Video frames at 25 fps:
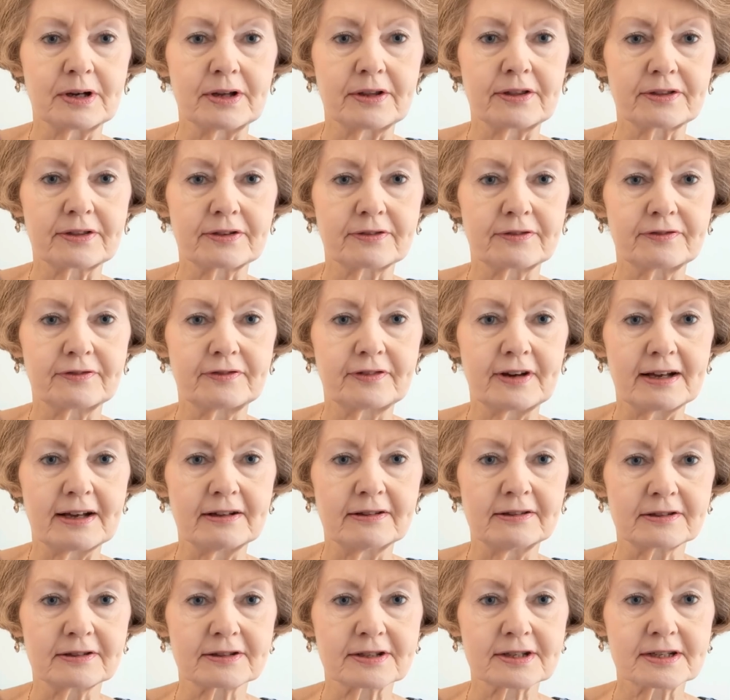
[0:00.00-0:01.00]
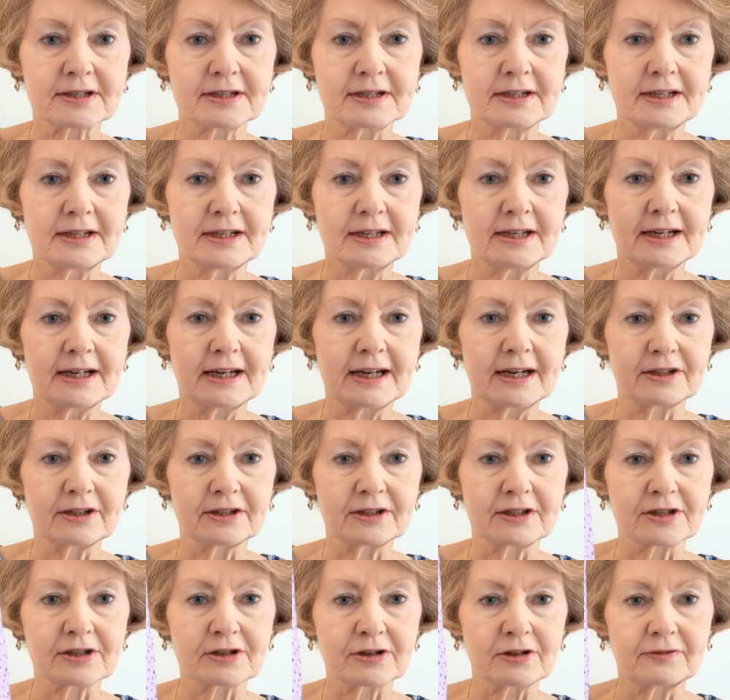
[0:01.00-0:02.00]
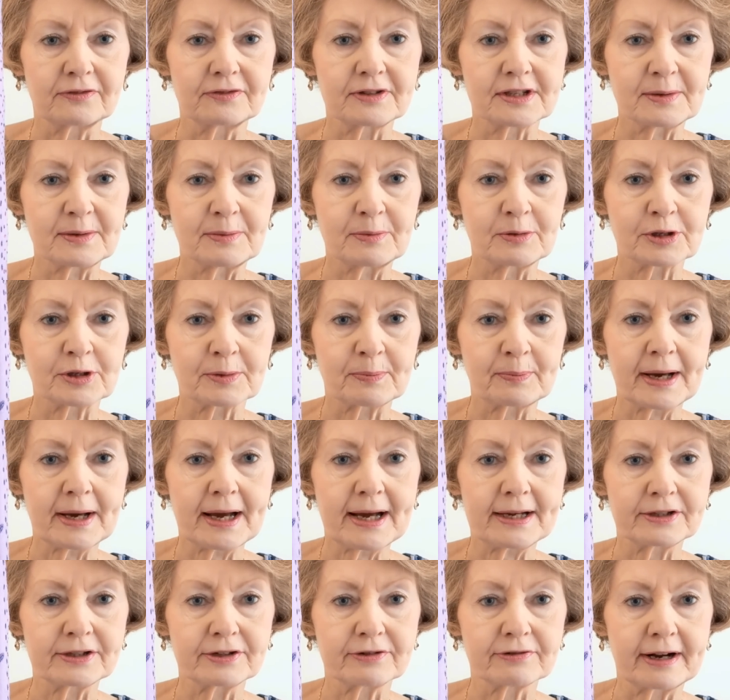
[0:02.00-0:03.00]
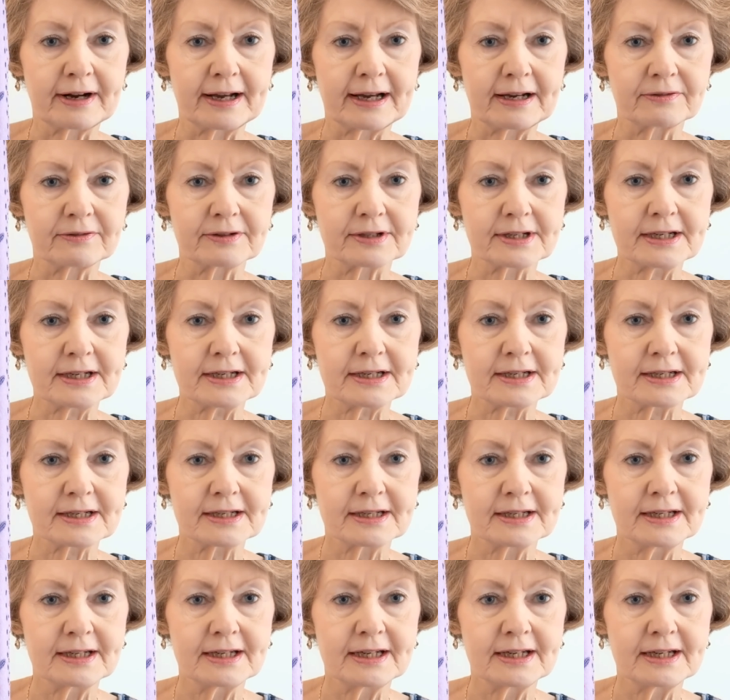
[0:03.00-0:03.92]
with felt and obviously put a pattern around it.